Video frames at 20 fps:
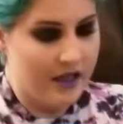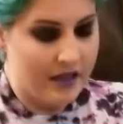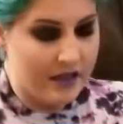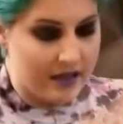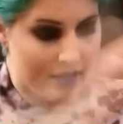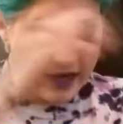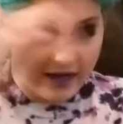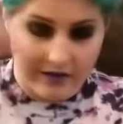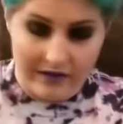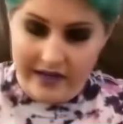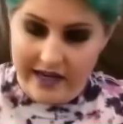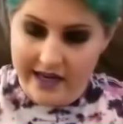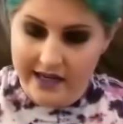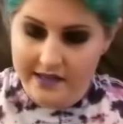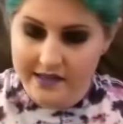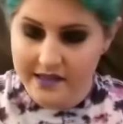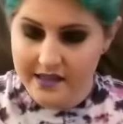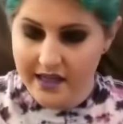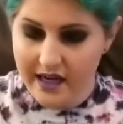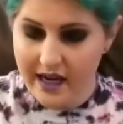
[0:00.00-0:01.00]
Now
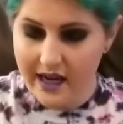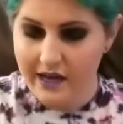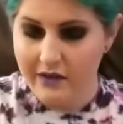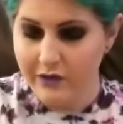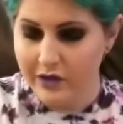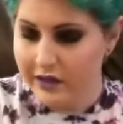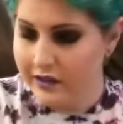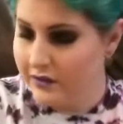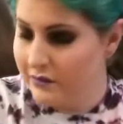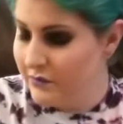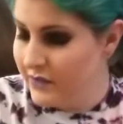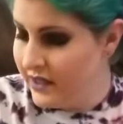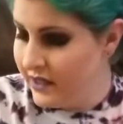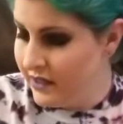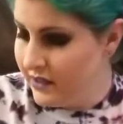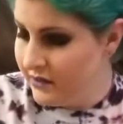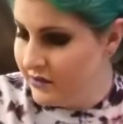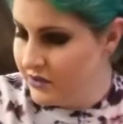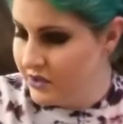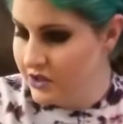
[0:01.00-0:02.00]
next, I
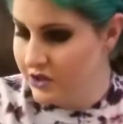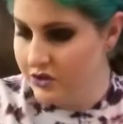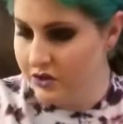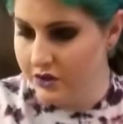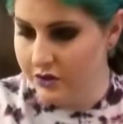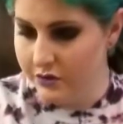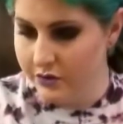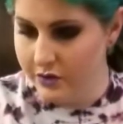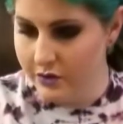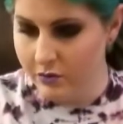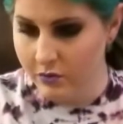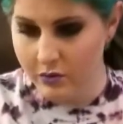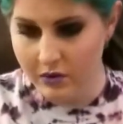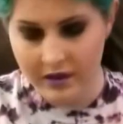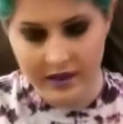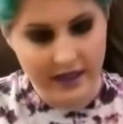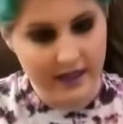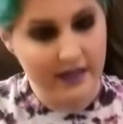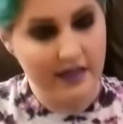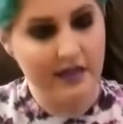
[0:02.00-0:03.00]
recommend doing
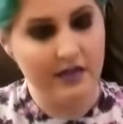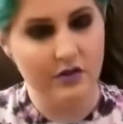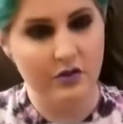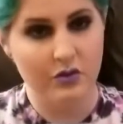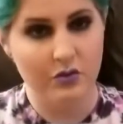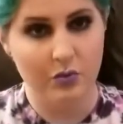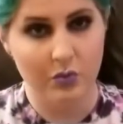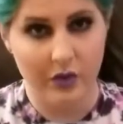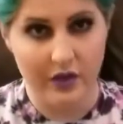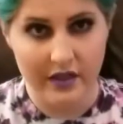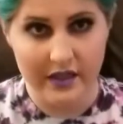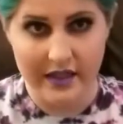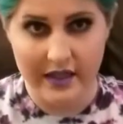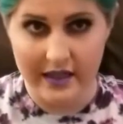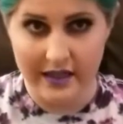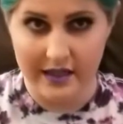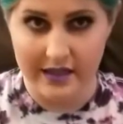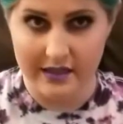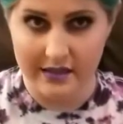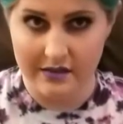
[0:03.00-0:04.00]
one end,
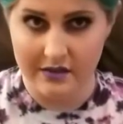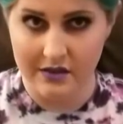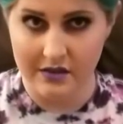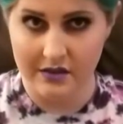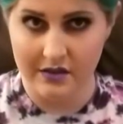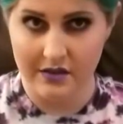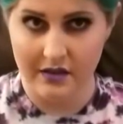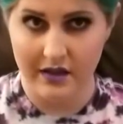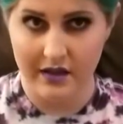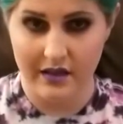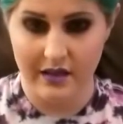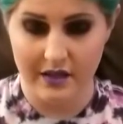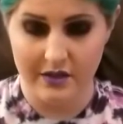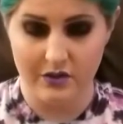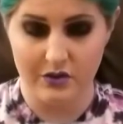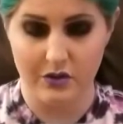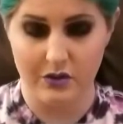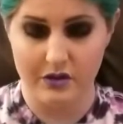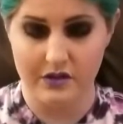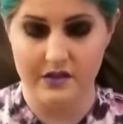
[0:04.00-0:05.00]
and then
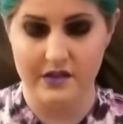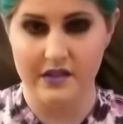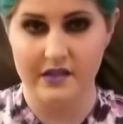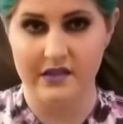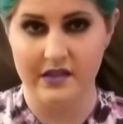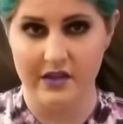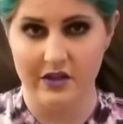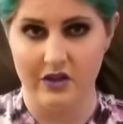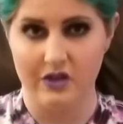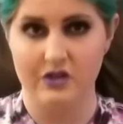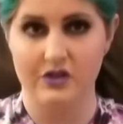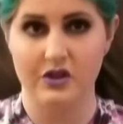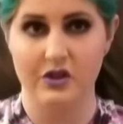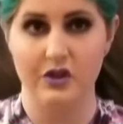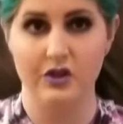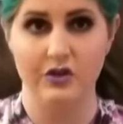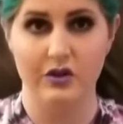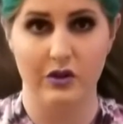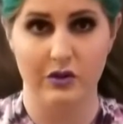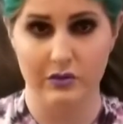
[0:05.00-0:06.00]
towards the center so
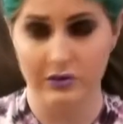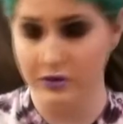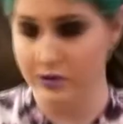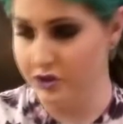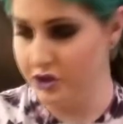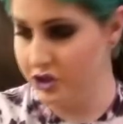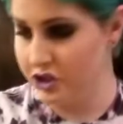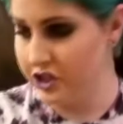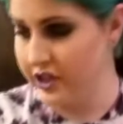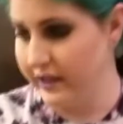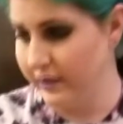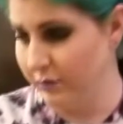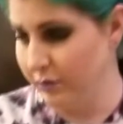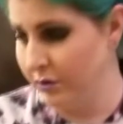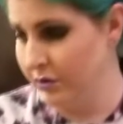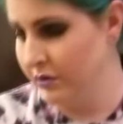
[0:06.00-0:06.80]
you don't lose your shape.